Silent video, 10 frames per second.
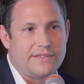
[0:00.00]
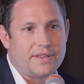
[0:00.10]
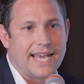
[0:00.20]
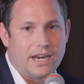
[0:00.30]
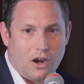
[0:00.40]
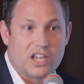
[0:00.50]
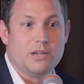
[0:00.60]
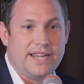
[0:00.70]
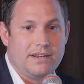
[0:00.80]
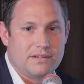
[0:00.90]
give you that and lock
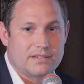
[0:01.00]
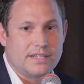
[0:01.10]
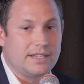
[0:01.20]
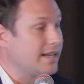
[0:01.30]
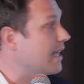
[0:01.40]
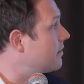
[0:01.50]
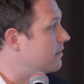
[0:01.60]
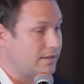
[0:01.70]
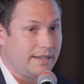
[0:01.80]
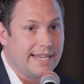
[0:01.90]
him in so you can
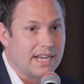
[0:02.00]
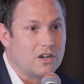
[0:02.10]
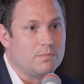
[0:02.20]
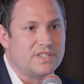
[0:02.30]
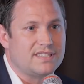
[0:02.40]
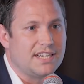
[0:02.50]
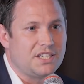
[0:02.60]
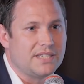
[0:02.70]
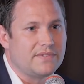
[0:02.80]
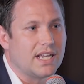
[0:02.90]
get
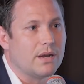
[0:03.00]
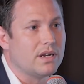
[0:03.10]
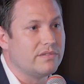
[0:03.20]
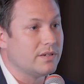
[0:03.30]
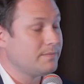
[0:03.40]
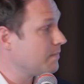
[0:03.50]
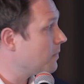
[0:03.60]
compensation if they go over.